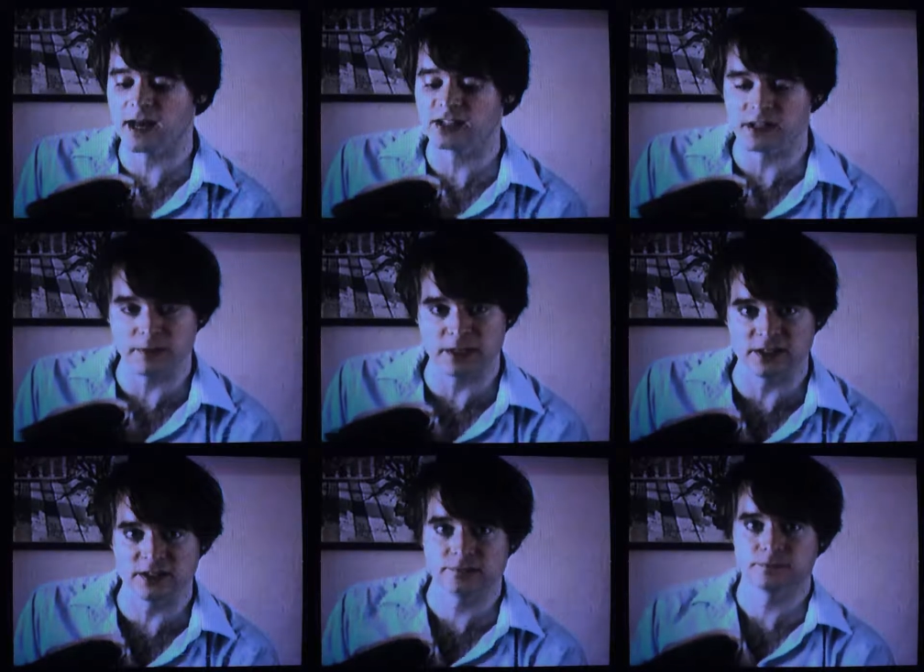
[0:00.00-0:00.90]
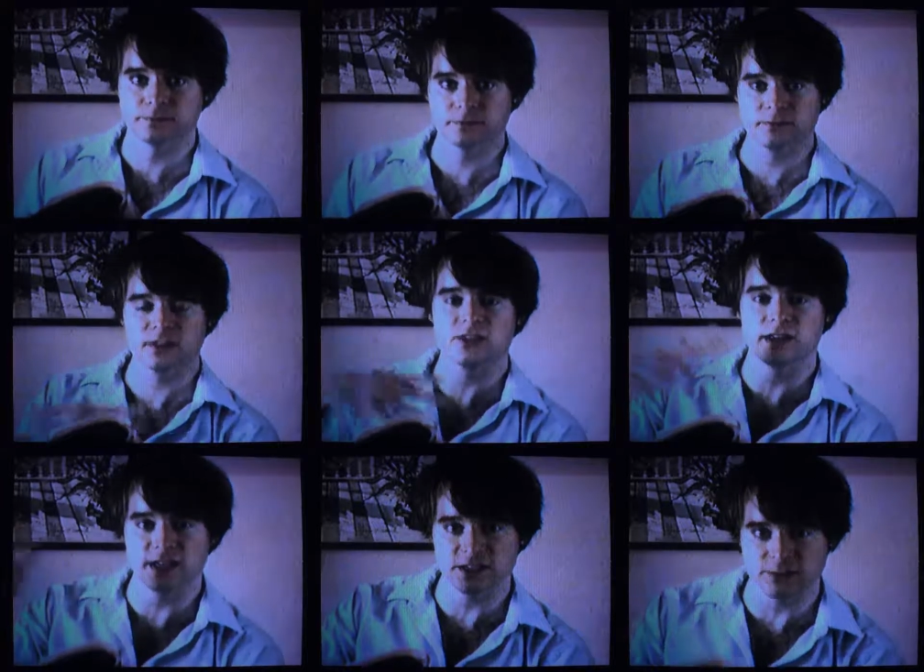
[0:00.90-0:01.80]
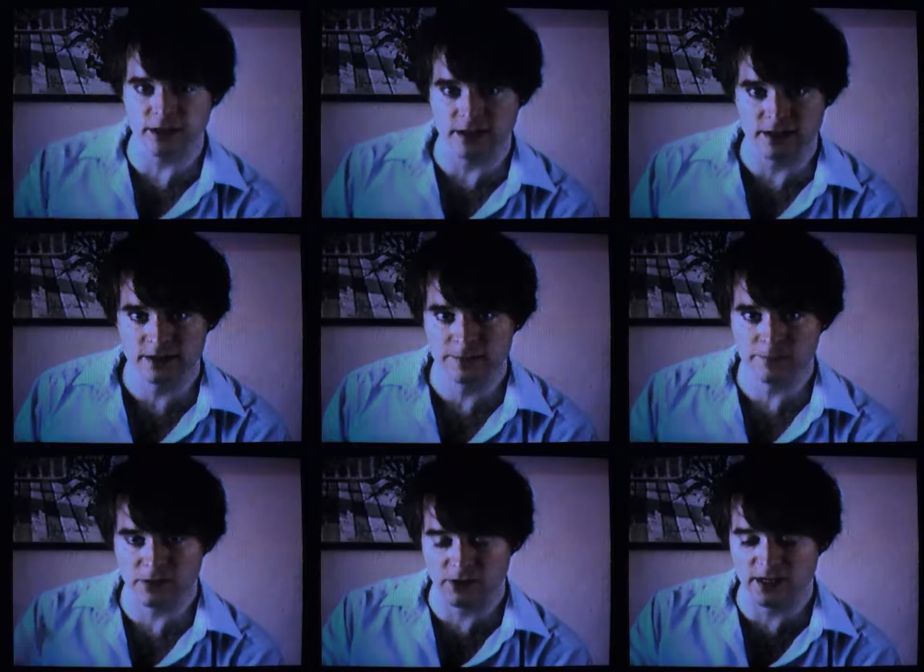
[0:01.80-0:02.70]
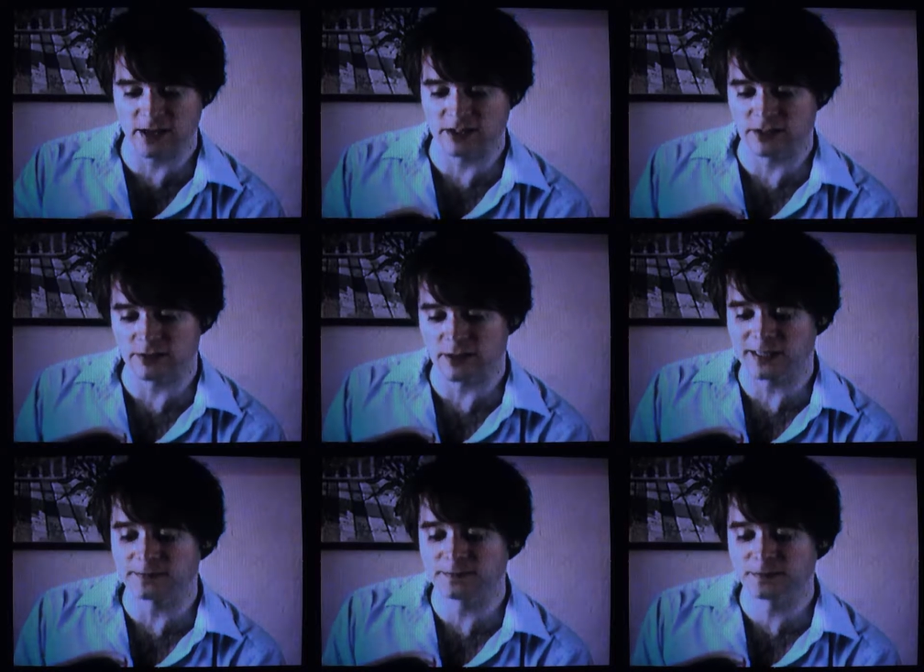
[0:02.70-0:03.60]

Actually, it means to the east wind, going down to uh,